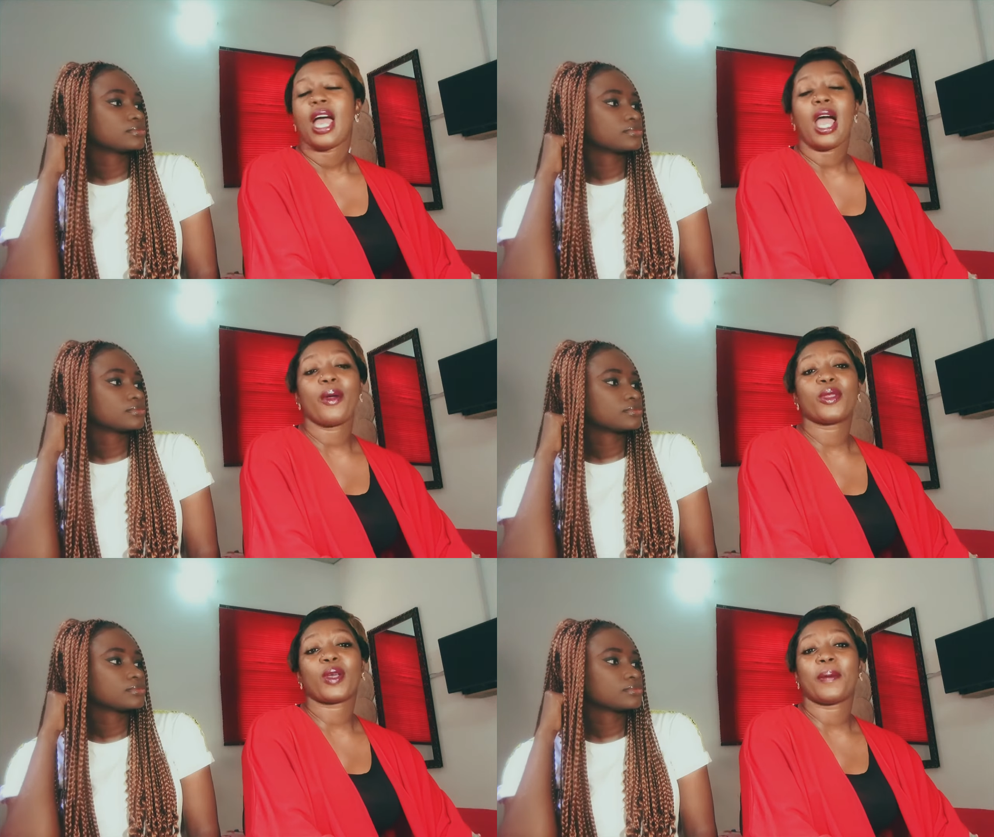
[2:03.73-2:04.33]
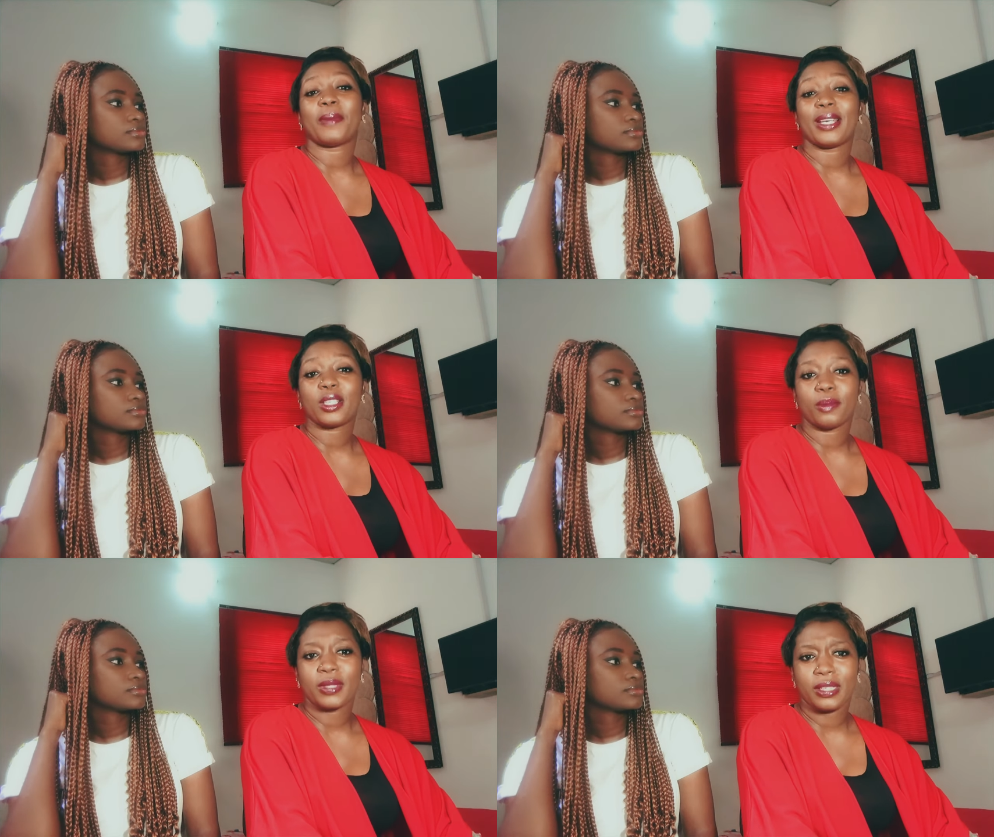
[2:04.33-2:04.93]
Speaker 1: I went to go and buy
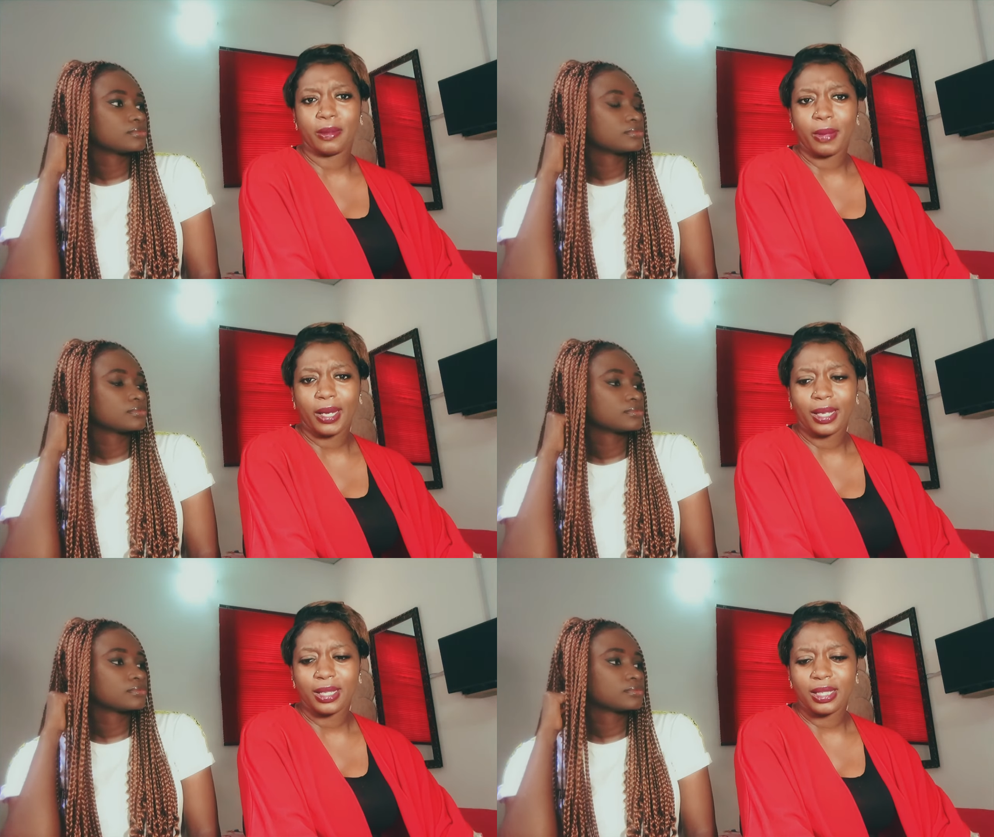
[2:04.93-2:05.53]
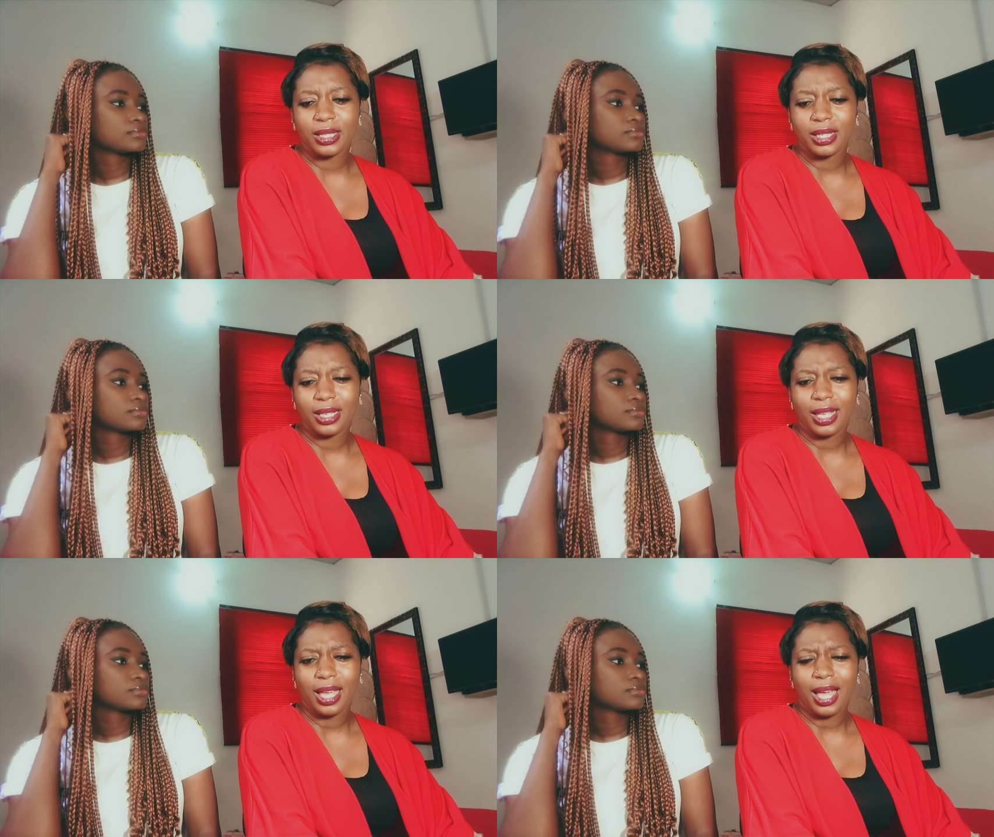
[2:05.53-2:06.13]
something in the market.
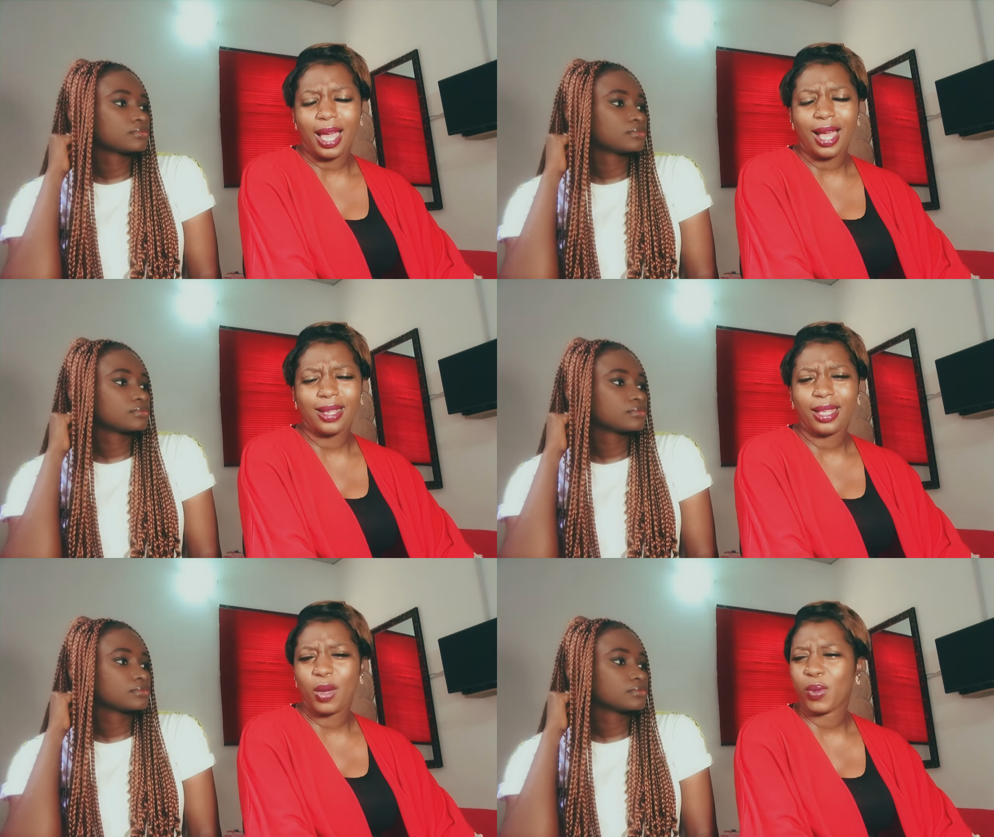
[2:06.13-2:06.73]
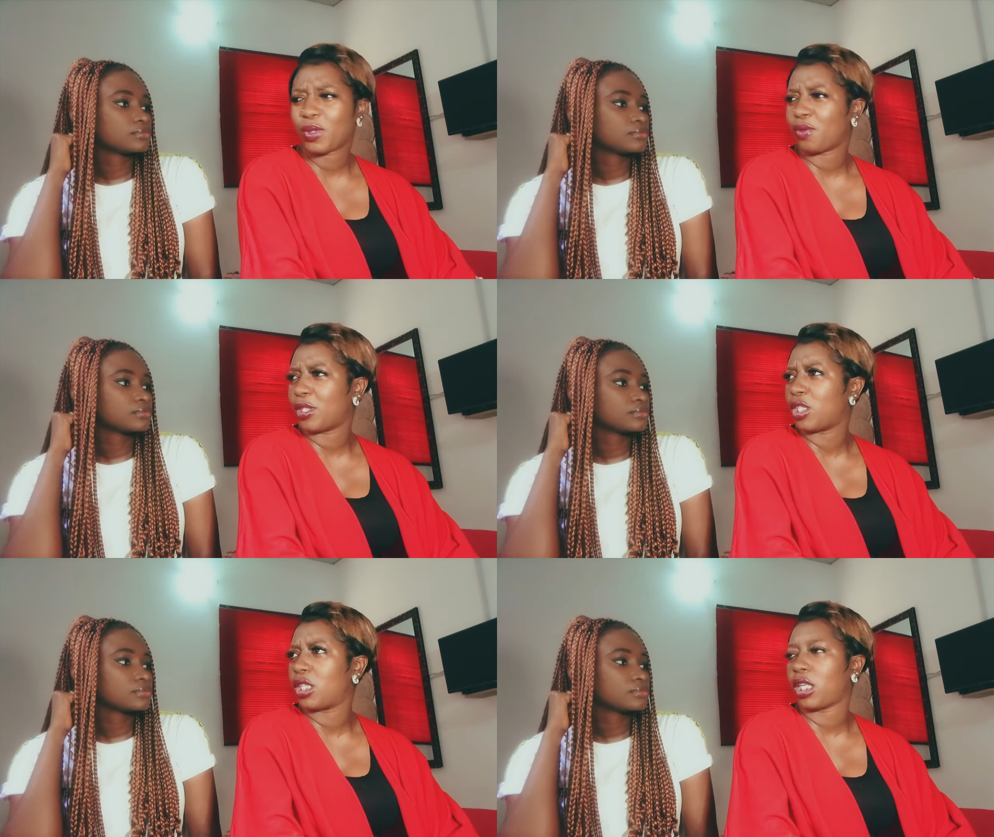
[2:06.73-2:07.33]
It was
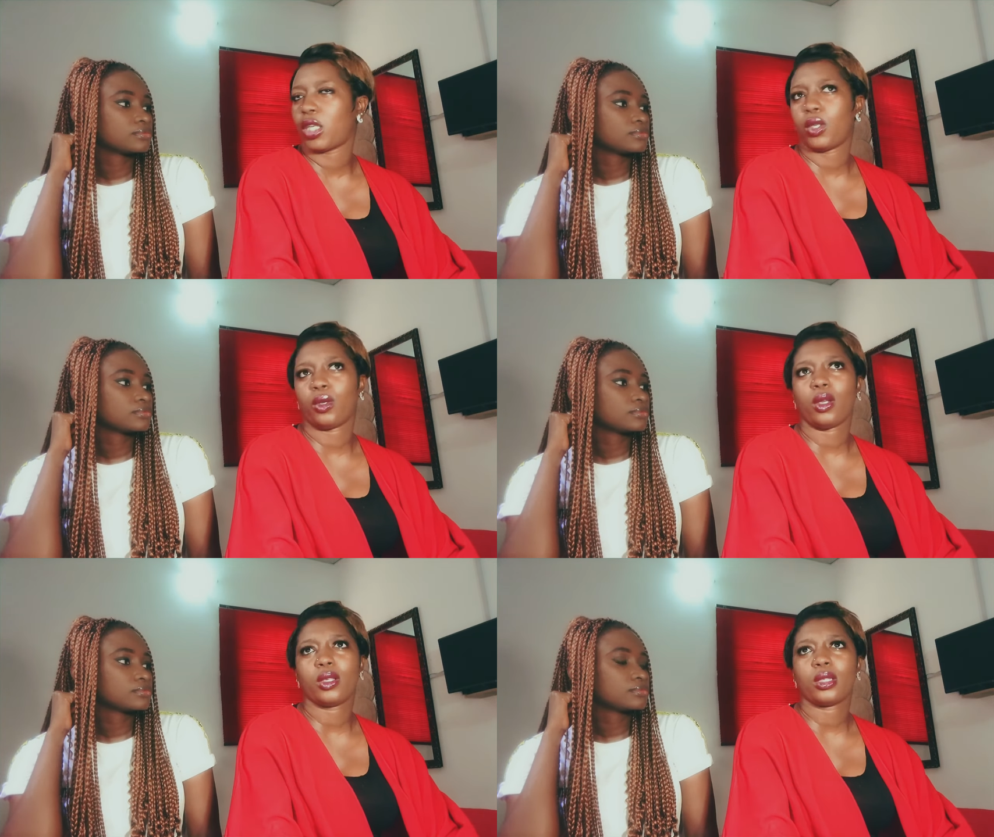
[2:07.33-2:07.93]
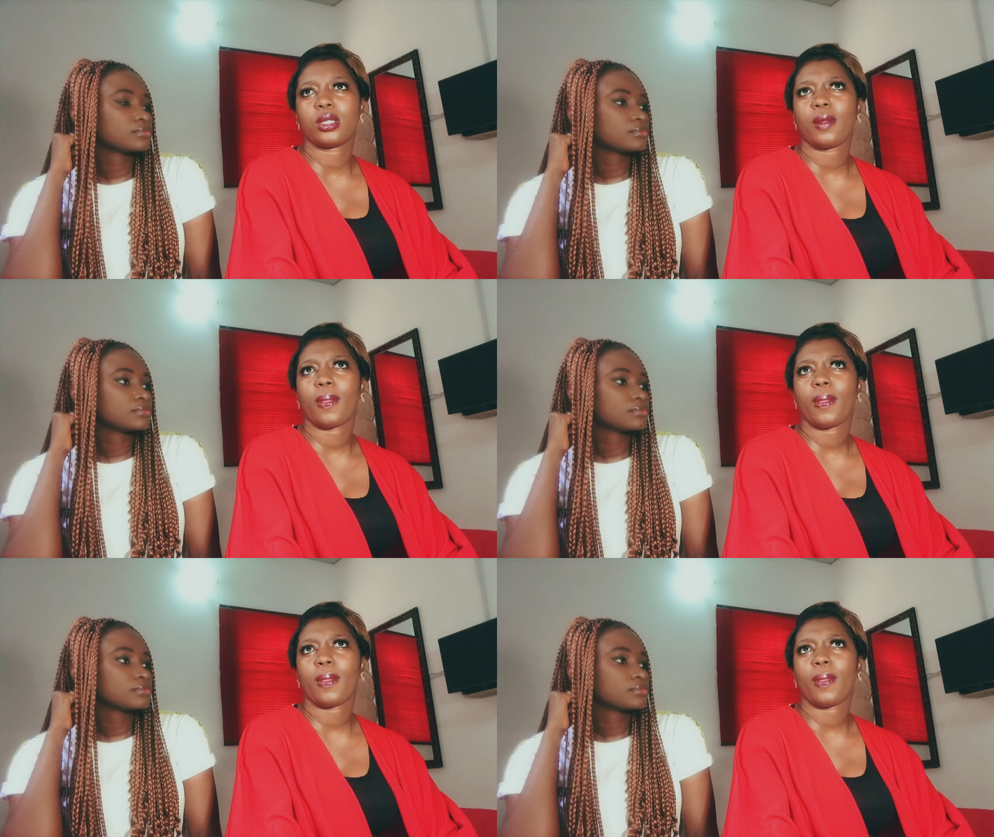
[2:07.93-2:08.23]
ridiculous.